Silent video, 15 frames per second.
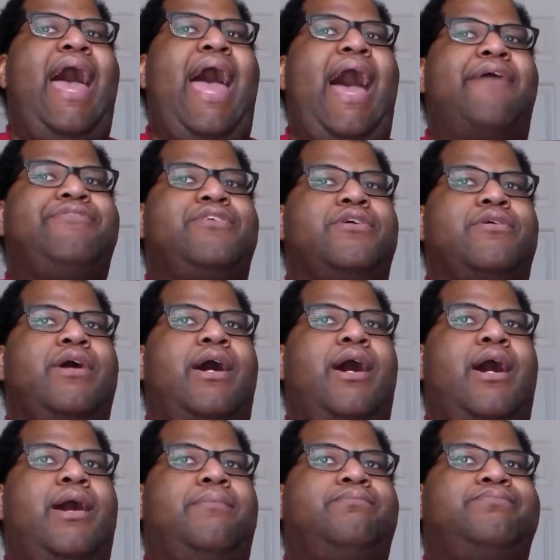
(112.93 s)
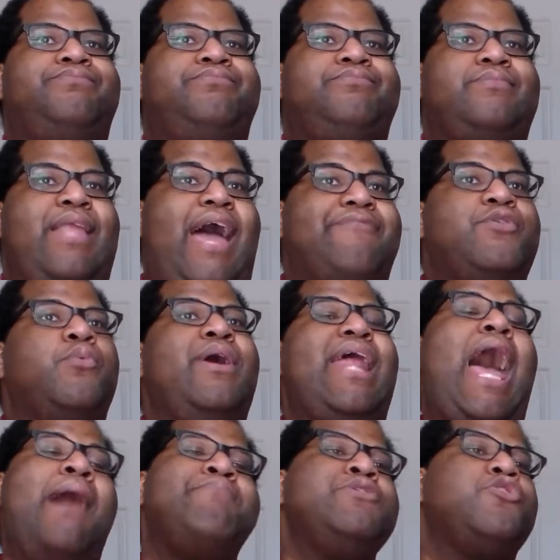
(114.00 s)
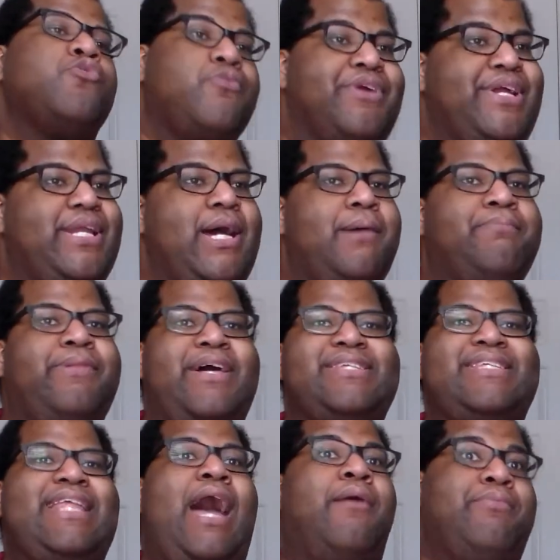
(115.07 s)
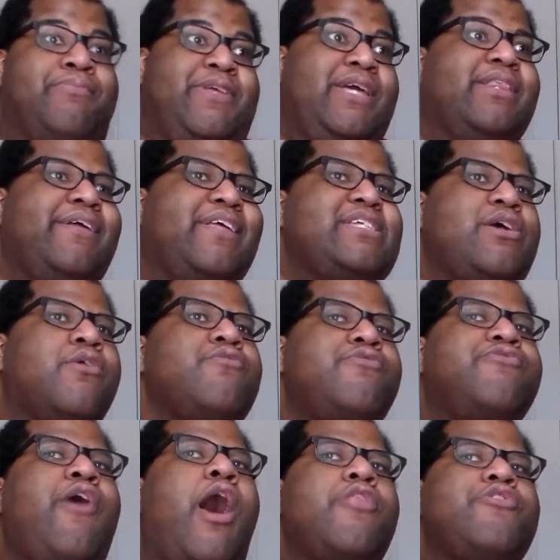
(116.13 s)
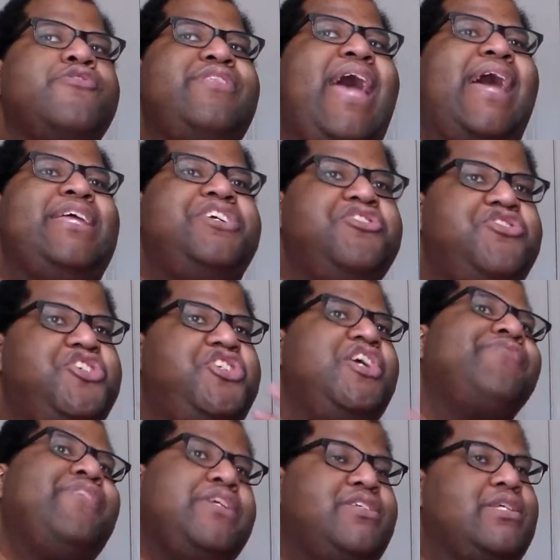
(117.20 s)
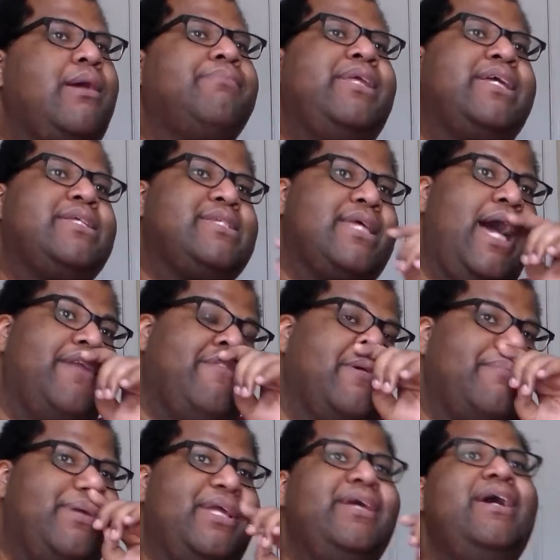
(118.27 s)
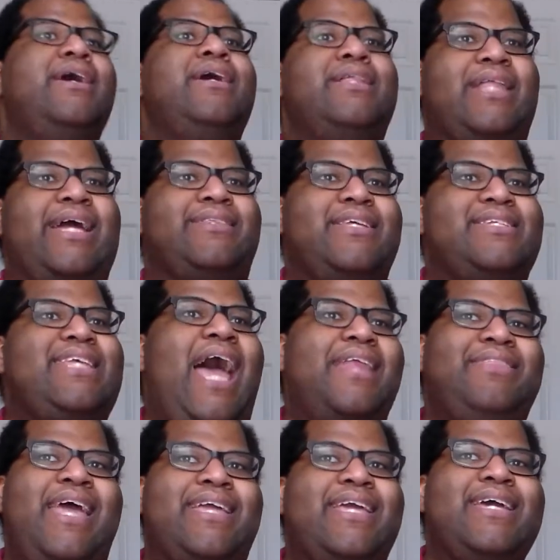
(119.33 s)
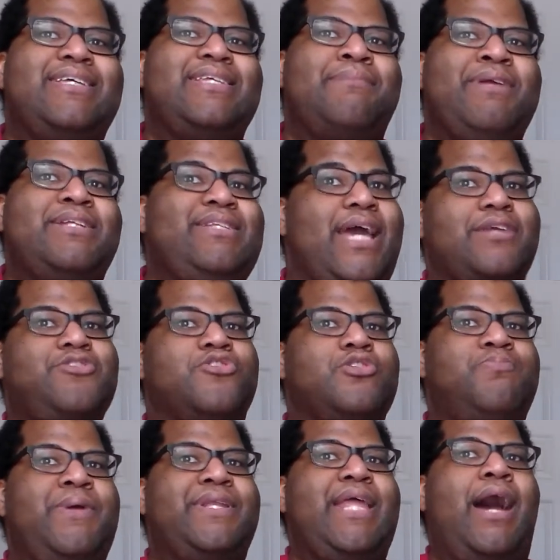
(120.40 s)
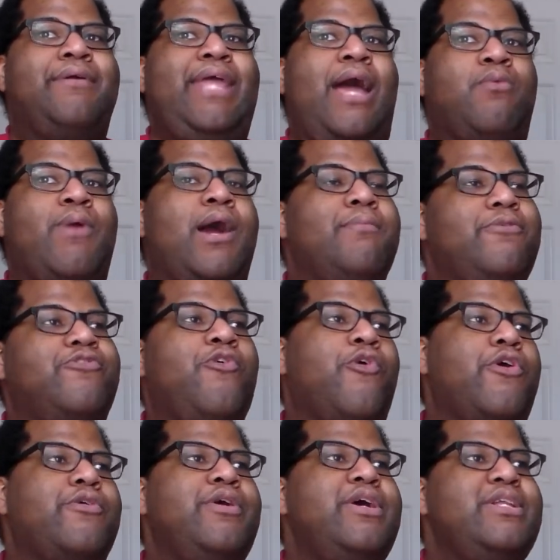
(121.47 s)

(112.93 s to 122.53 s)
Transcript: after um, after what happened to Rita, plus now killing his own father, that it shifted something inside of him. I mean, like the sad thing is, I mean, Dexter's been down that route before